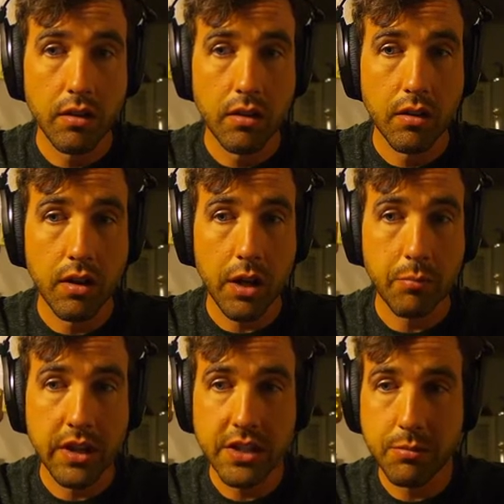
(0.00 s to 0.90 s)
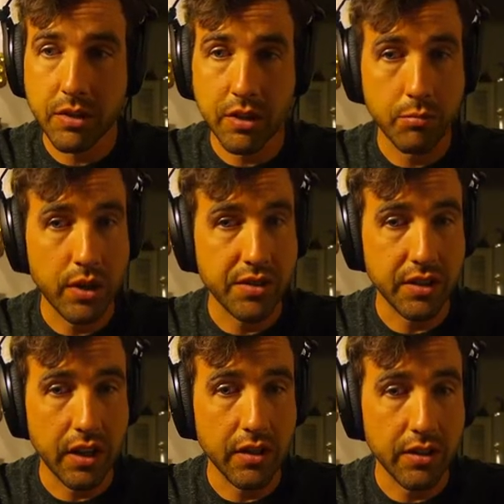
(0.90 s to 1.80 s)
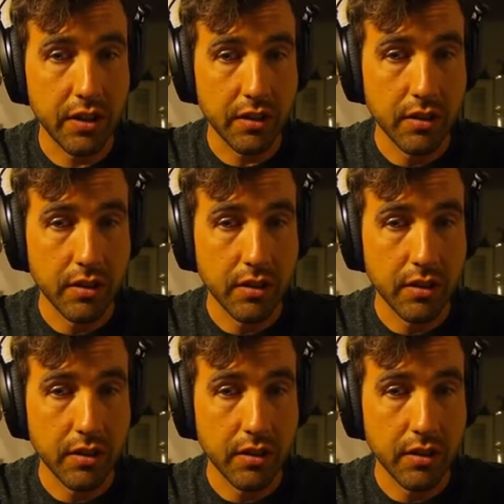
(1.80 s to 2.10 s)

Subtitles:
not meant to be compressing anything,